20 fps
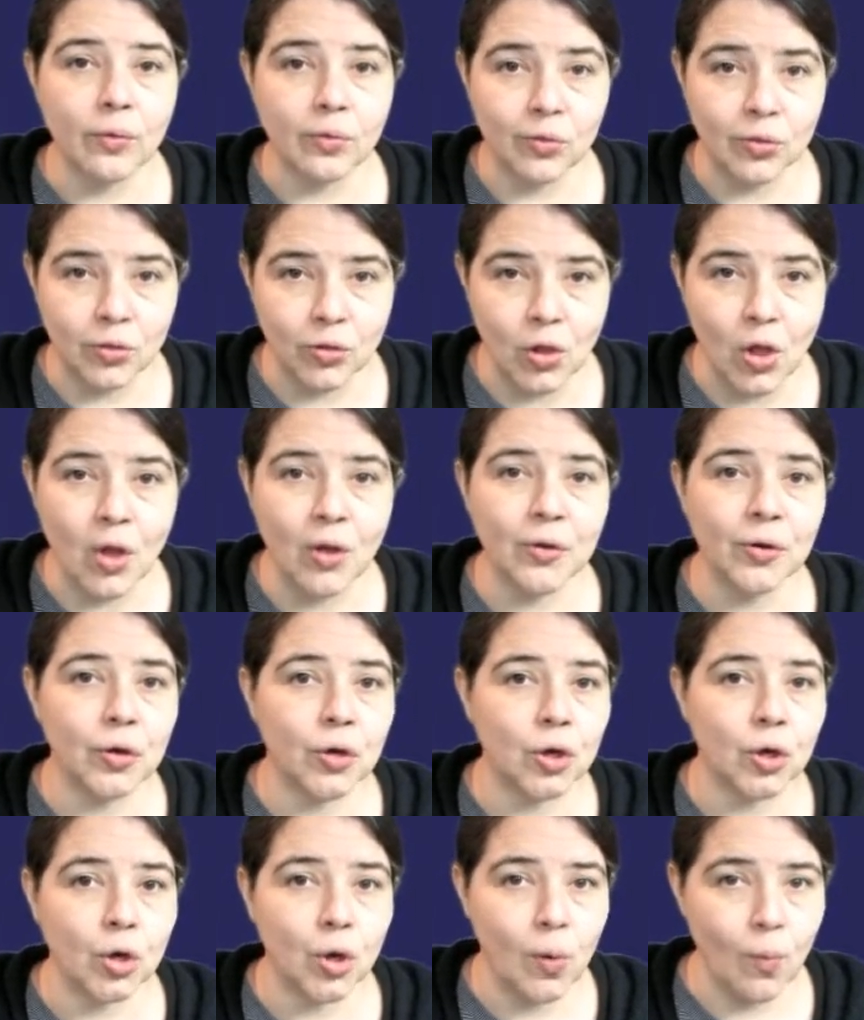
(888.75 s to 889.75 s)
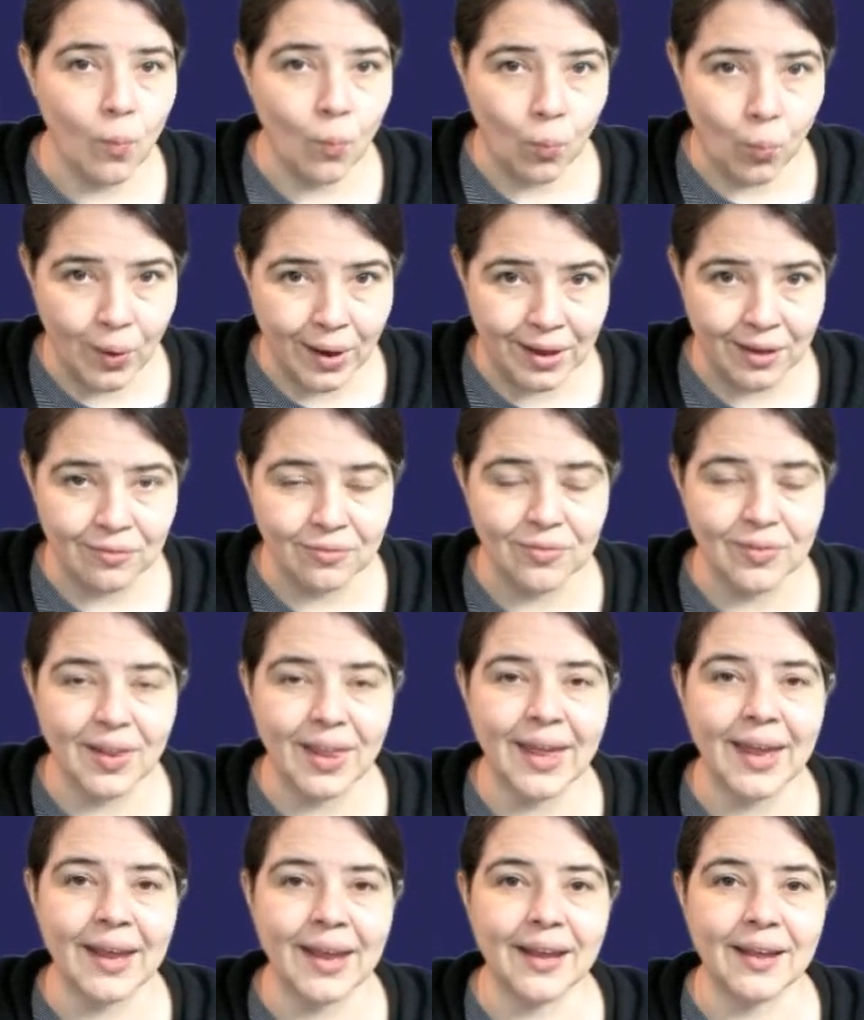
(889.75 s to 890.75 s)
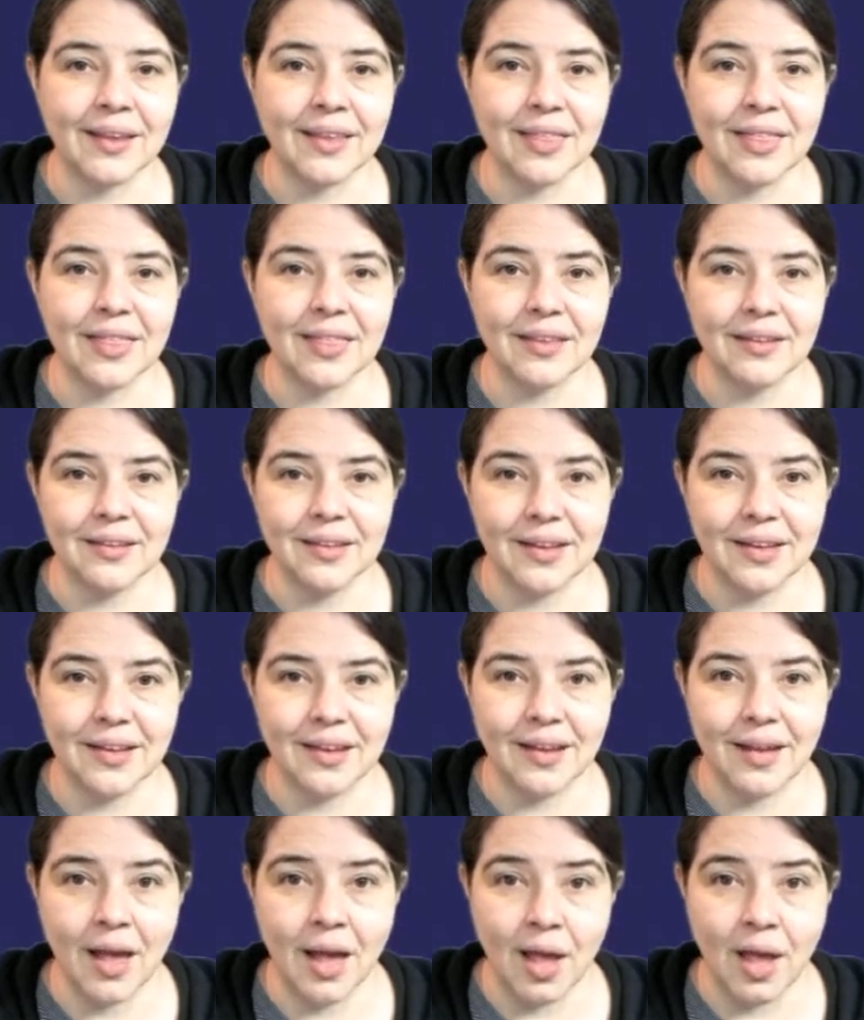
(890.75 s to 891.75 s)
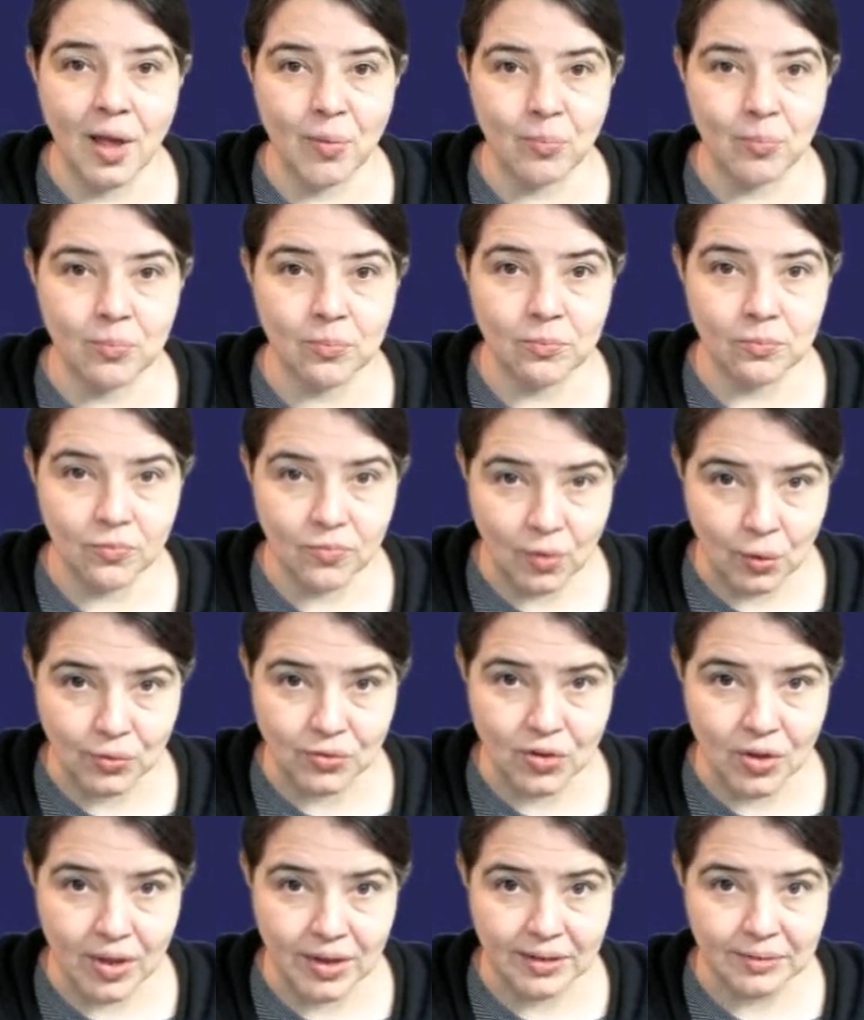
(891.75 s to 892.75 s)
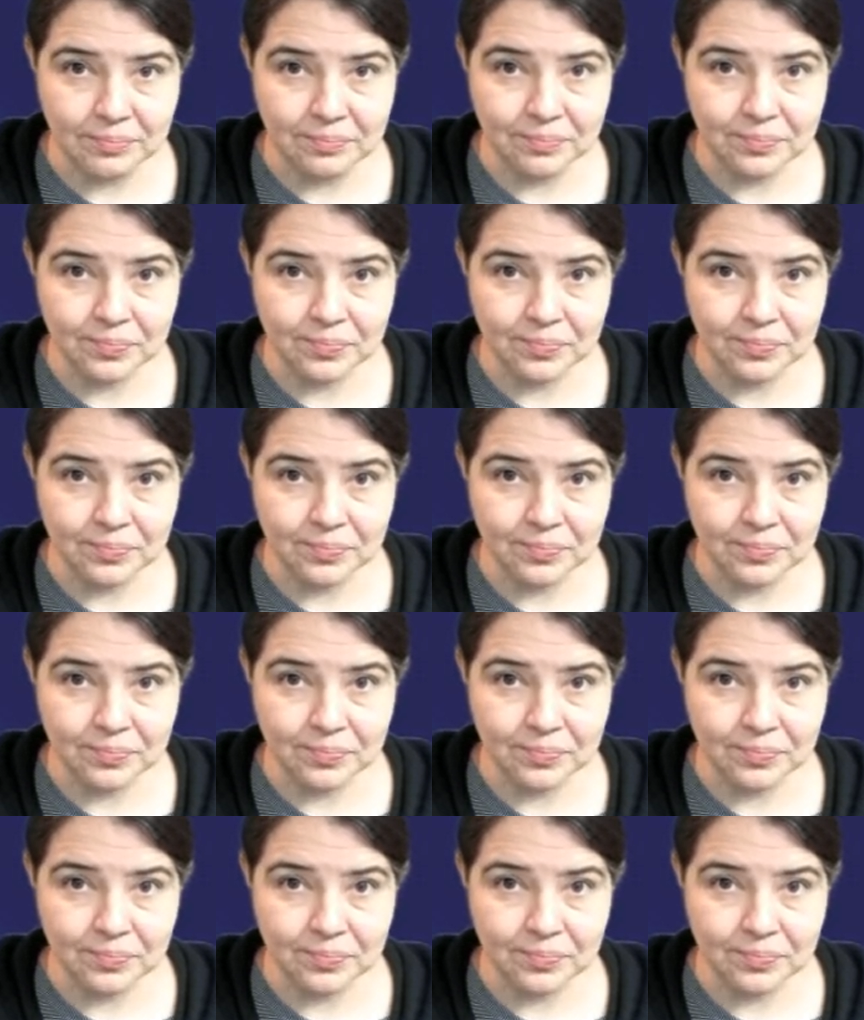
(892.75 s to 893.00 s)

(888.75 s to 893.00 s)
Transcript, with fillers: longer wavelength um, photon.